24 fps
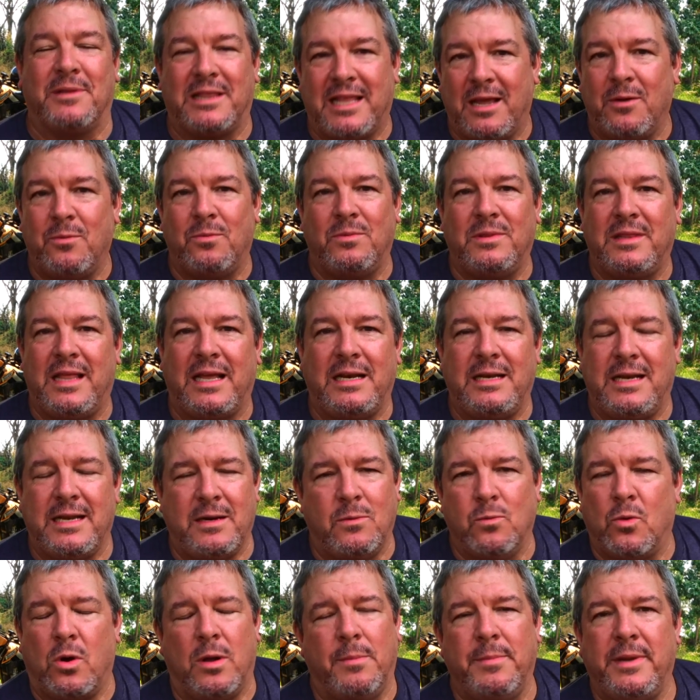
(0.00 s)
but they
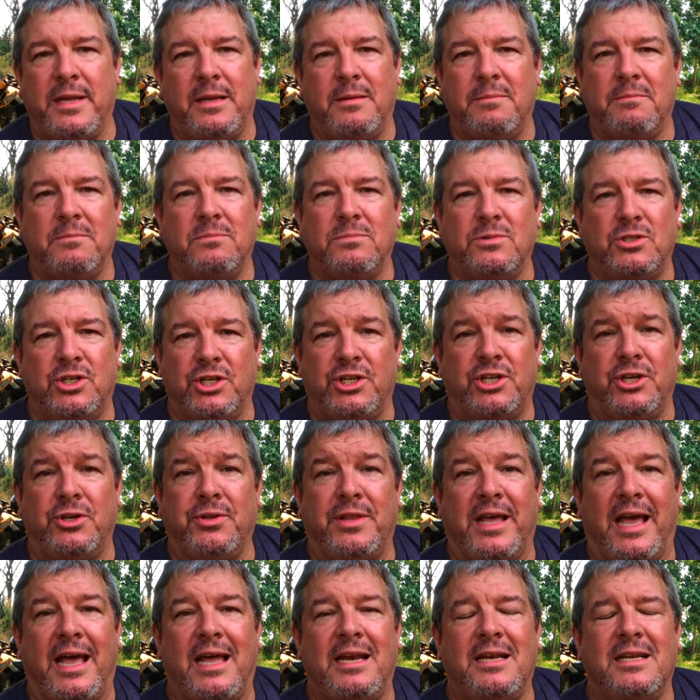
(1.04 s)
didn't want me to do
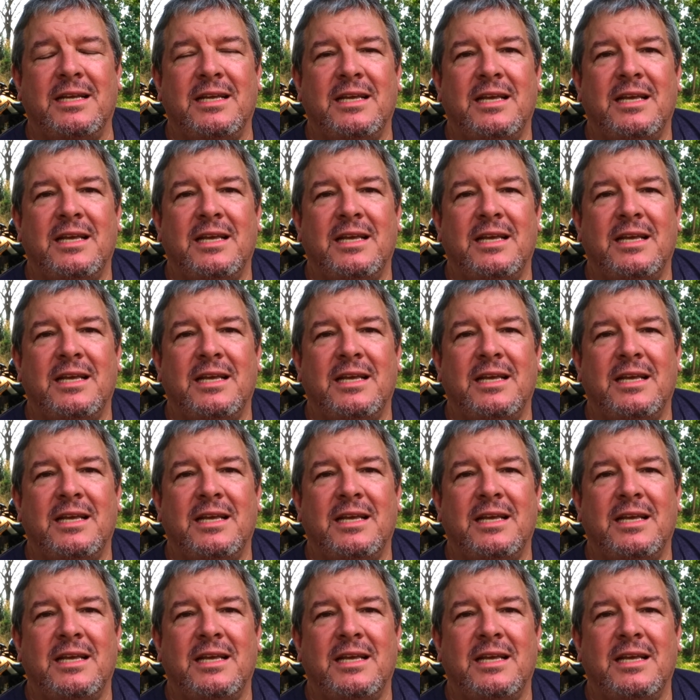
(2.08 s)
that.